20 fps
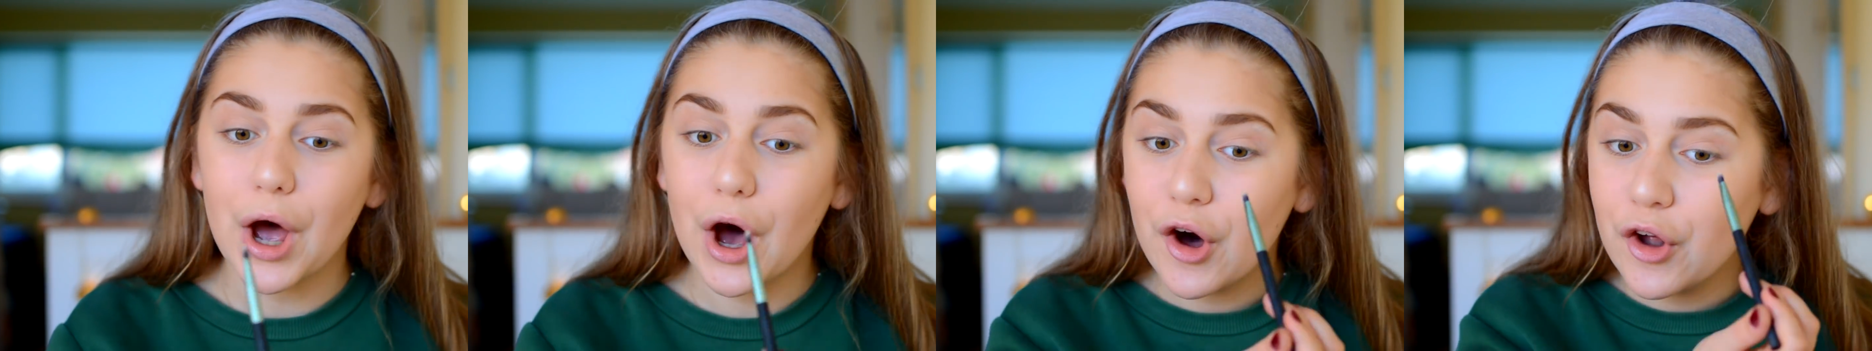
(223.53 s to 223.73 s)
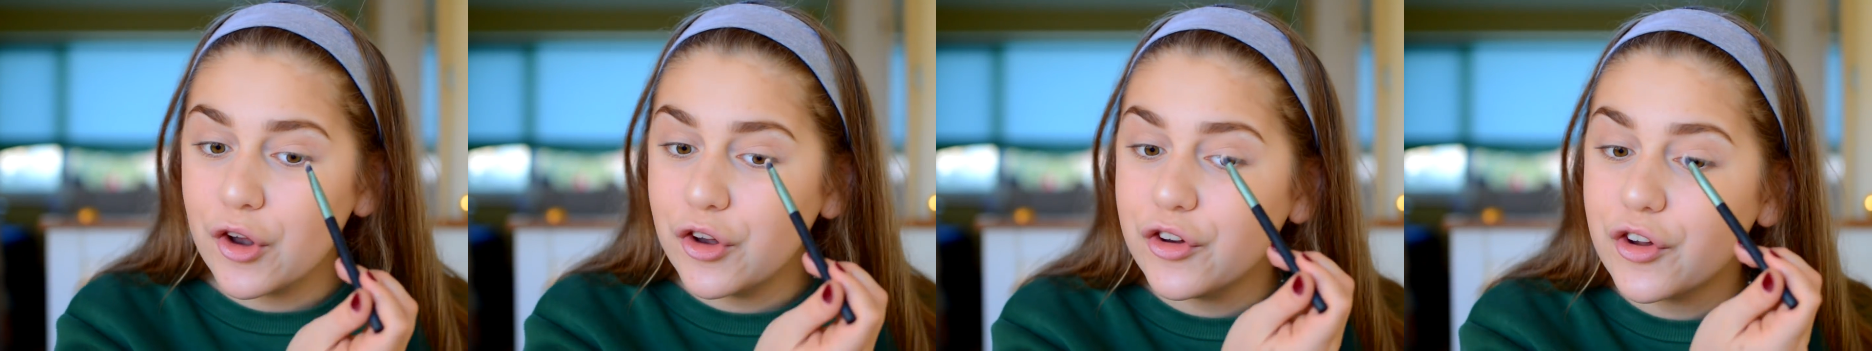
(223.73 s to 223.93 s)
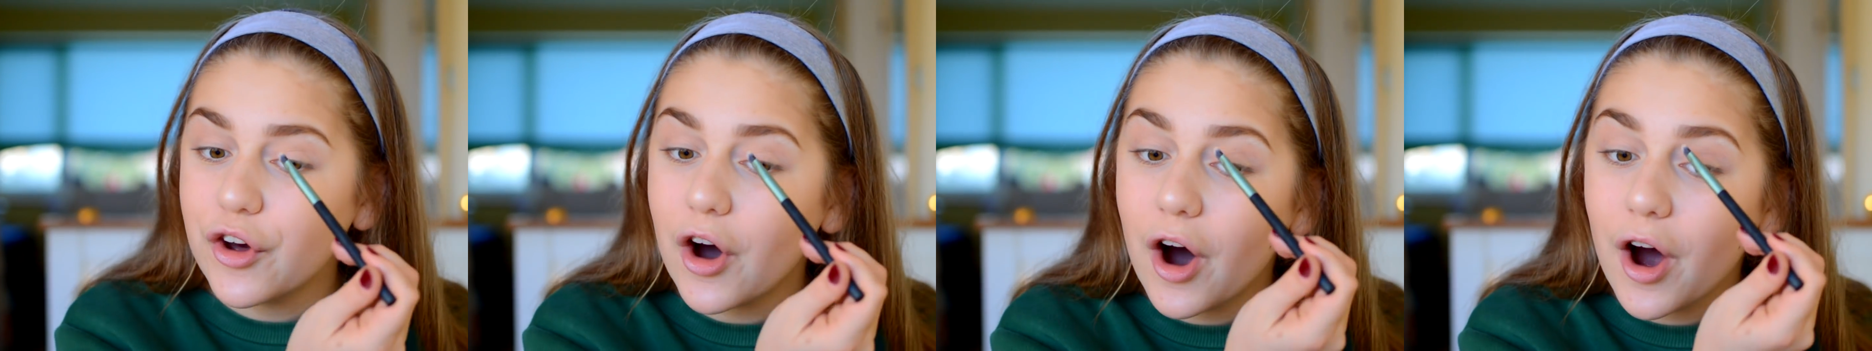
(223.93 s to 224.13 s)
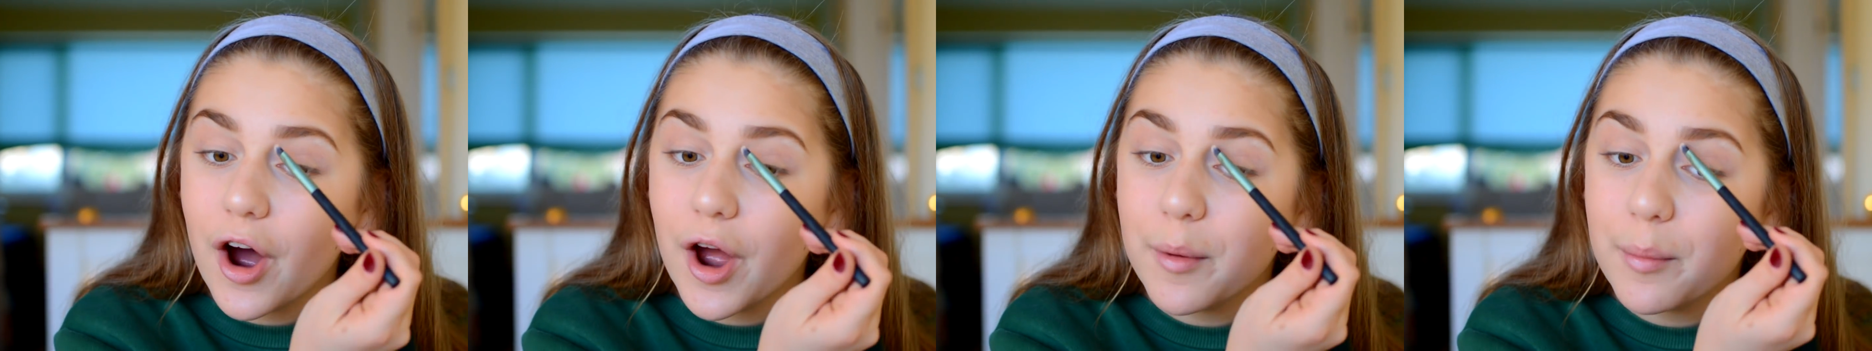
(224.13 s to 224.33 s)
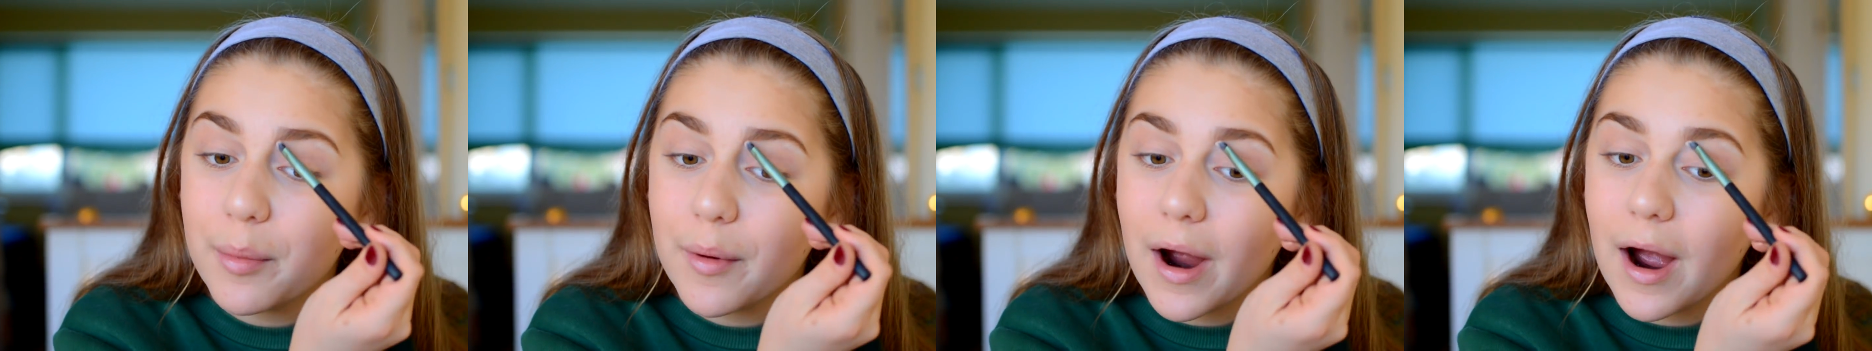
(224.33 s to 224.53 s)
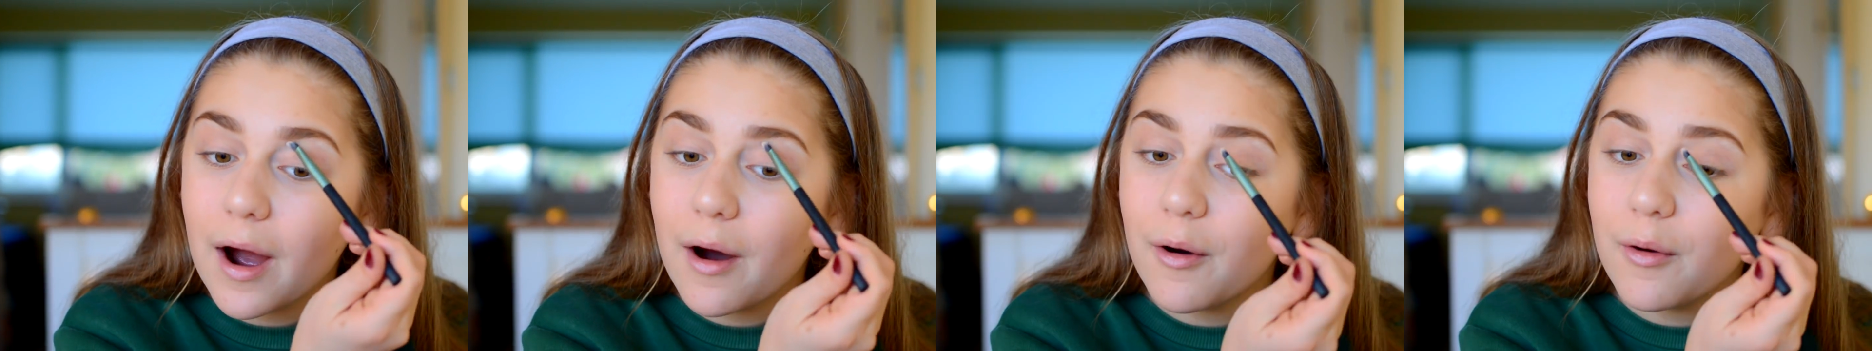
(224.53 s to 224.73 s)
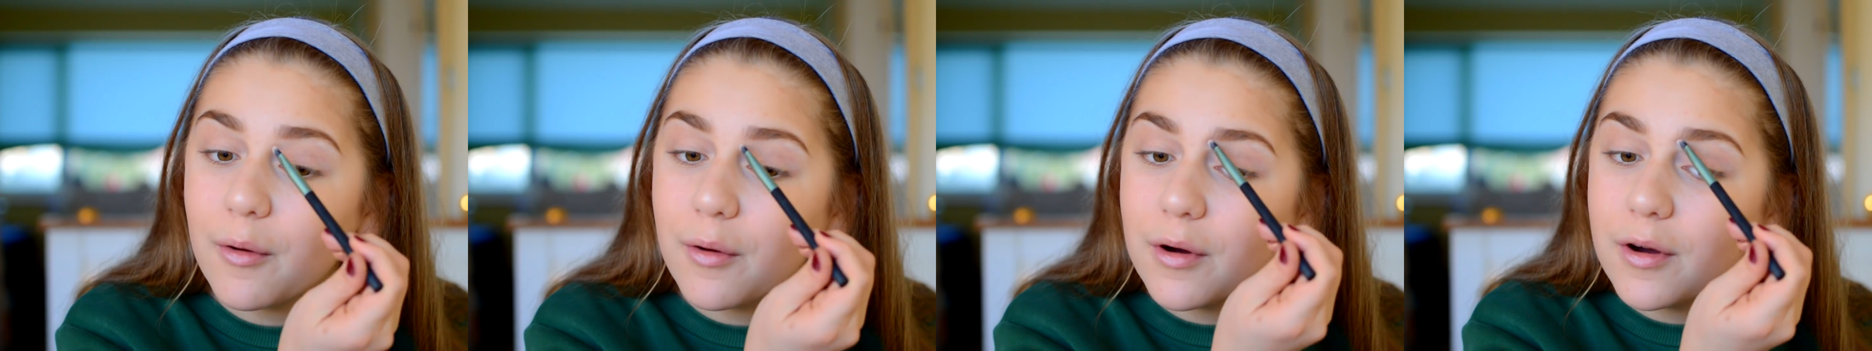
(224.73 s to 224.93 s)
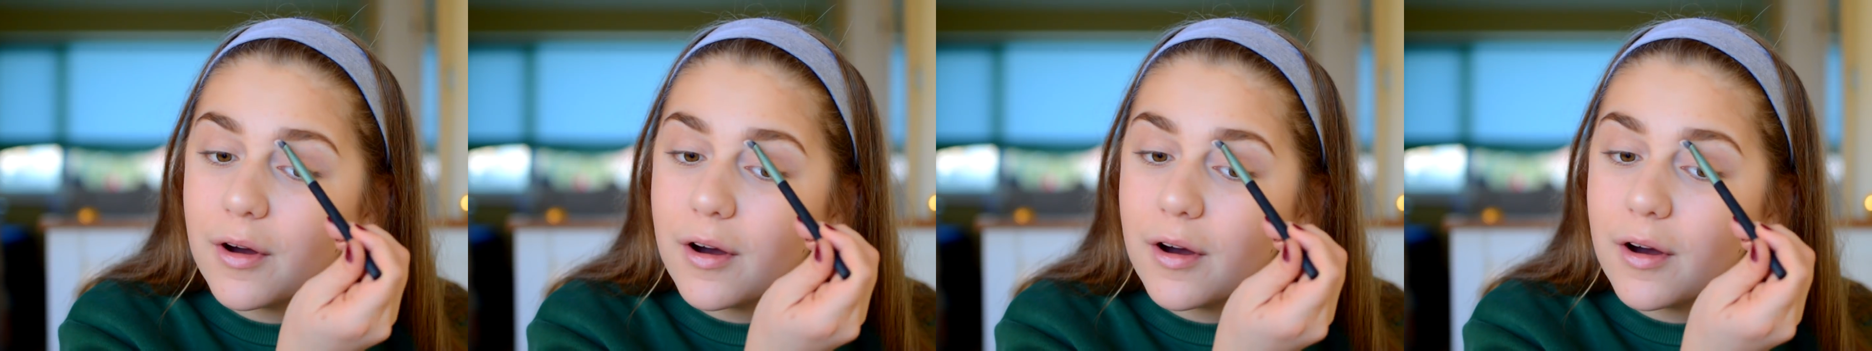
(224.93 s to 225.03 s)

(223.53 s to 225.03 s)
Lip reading: under eyebrow